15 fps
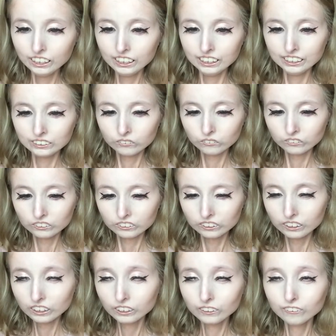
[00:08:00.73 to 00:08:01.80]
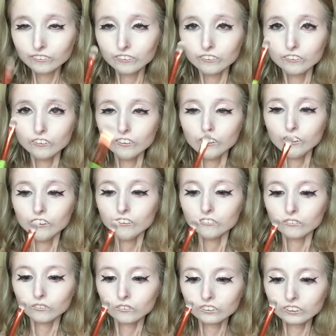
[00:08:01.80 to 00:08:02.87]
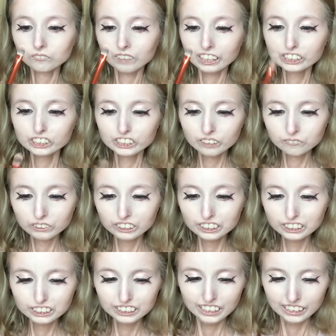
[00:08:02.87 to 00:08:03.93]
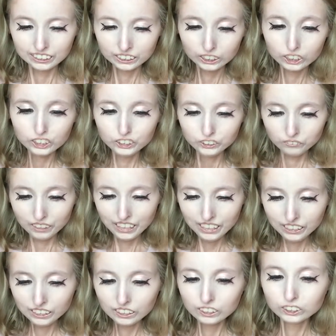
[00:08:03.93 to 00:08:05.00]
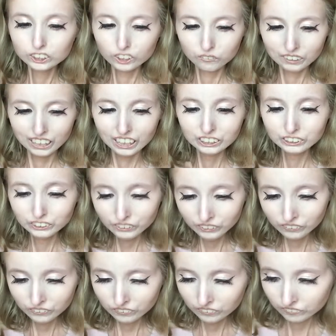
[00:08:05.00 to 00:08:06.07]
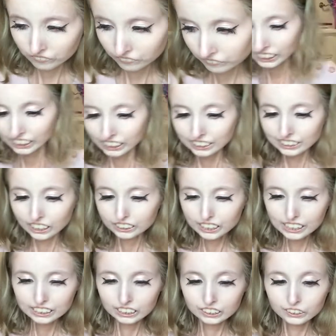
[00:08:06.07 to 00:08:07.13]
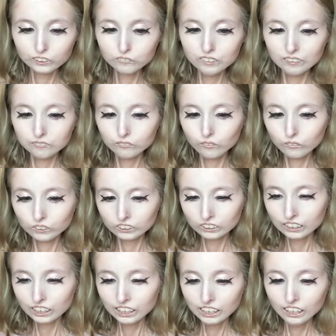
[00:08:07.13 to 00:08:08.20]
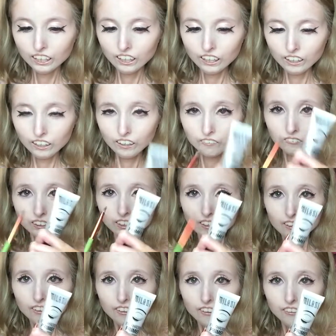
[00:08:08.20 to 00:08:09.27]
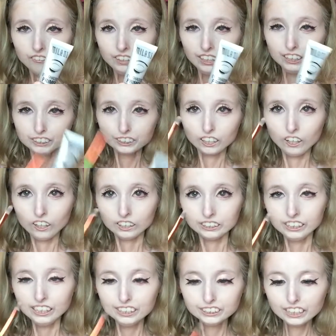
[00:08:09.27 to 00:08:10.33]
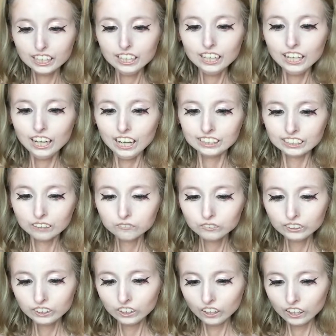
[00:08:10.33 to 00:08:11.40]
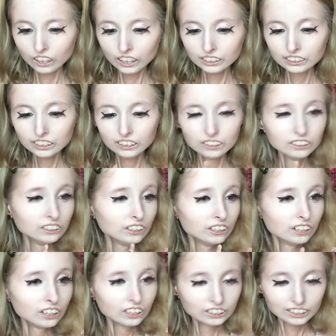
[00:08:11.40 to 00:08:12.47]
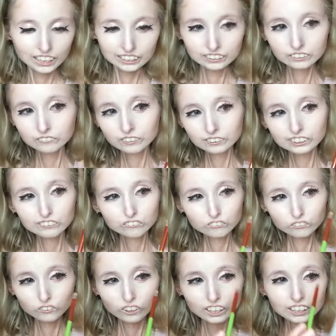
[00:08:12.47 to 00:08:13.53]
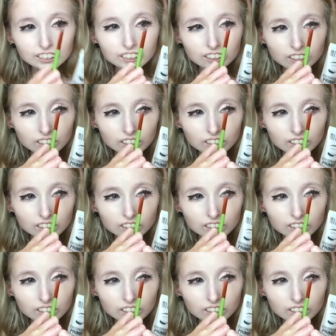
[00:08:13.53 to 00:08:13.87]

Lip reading: in order for my shimmer to stick to it. So what I'll do is I'll take a little bit more of this on this, and I'll put it on like the very front